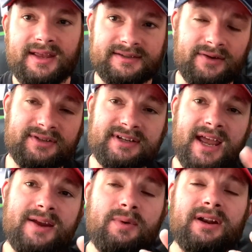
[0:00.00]
So
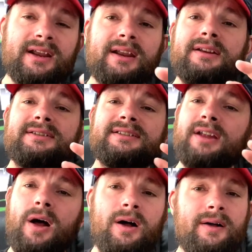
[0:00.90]
today we're going to
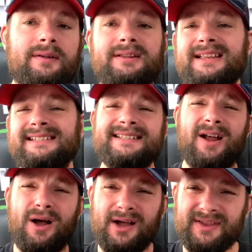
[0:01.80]
start. Let's
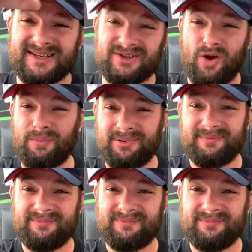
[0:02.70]
start at the top.